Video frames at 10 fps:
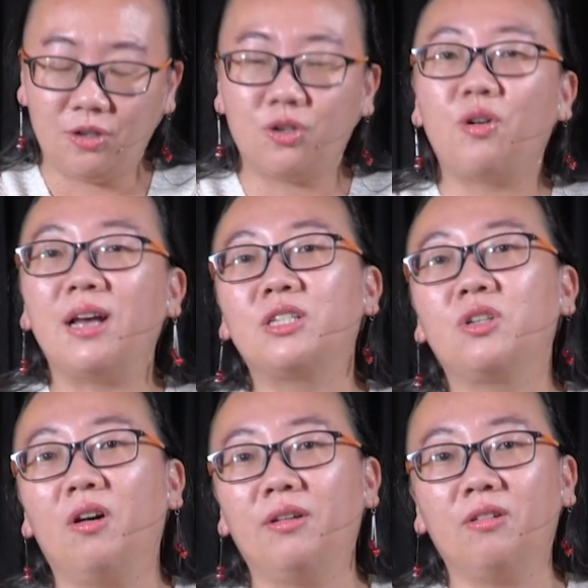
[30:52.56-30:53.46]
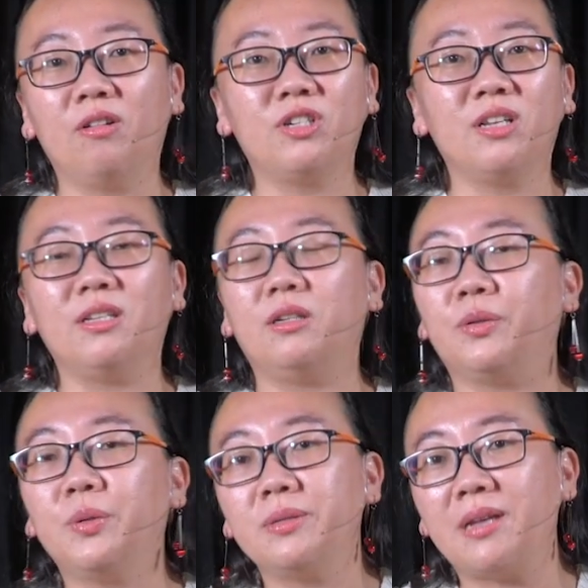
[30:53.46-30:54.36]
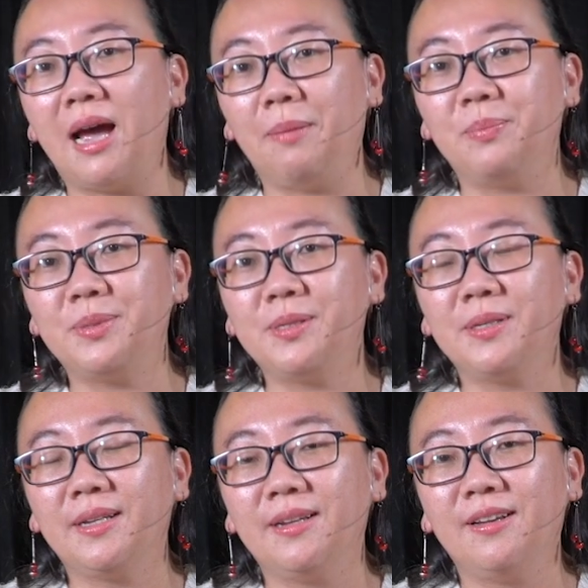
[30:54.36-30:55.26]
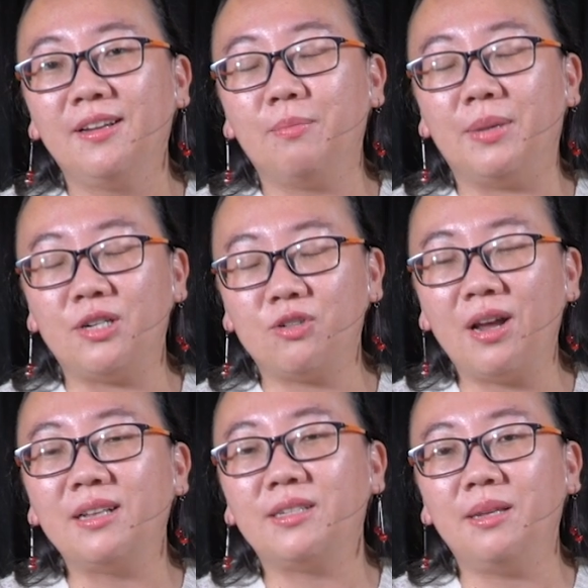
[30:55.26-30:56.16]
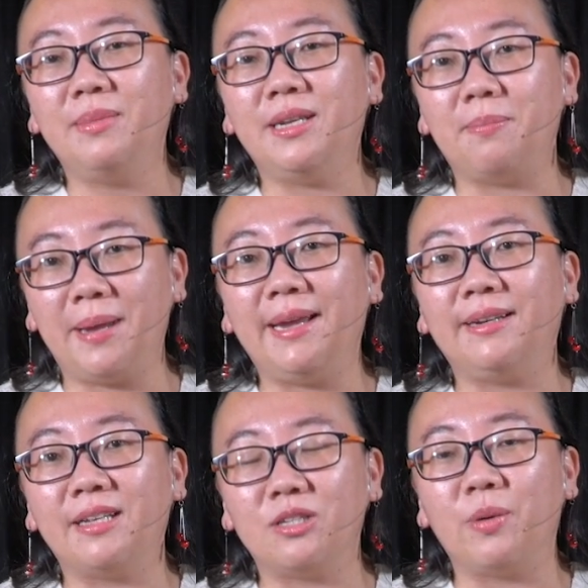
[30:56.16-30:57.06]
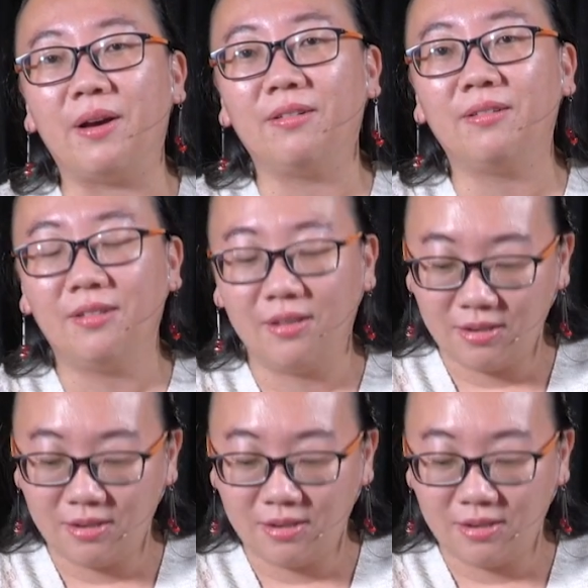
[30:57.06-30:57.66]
Trust God not just in the good times, but trust Him in the pain as well.